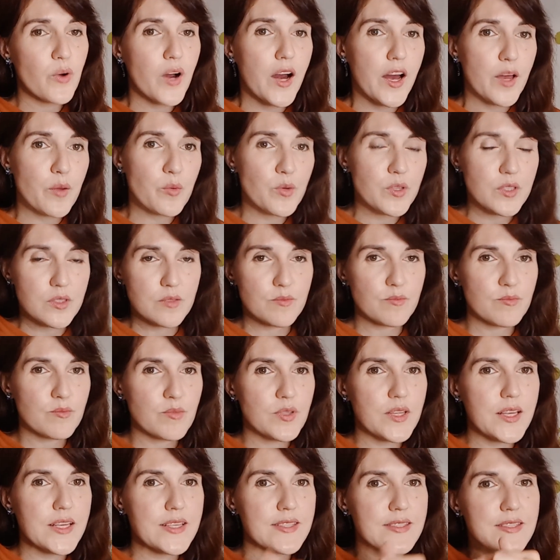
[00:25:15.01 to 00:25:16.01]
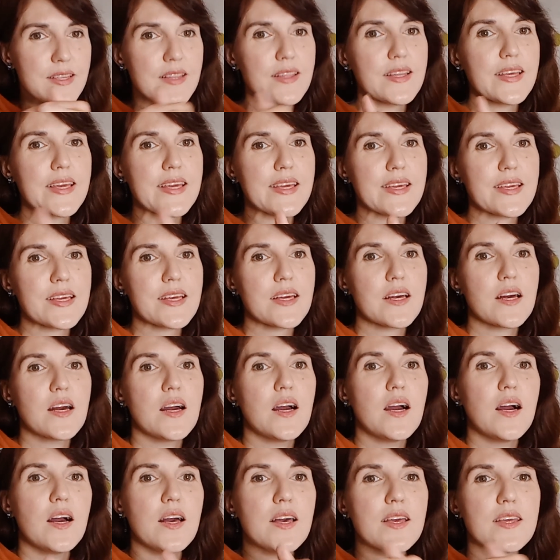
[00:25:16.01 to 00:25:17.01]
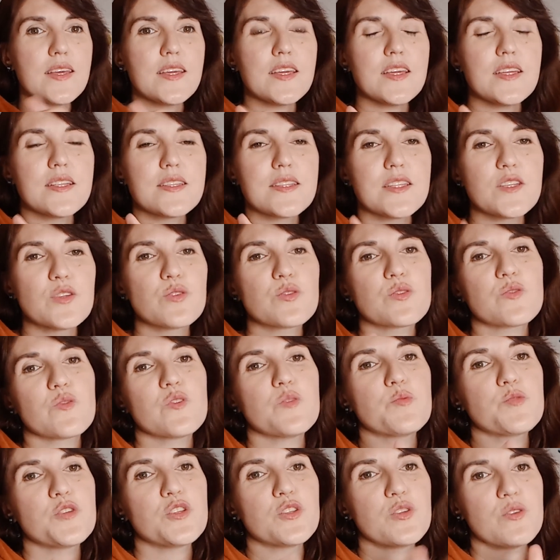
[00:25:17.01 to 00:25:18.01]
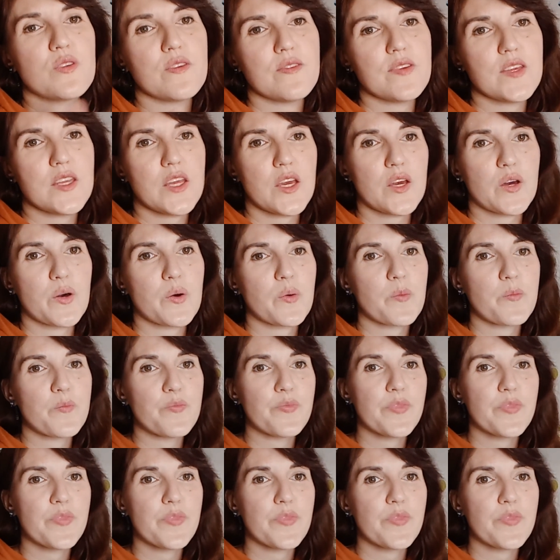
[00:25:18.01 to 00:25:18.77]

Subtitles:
I will place a link in the description to the video.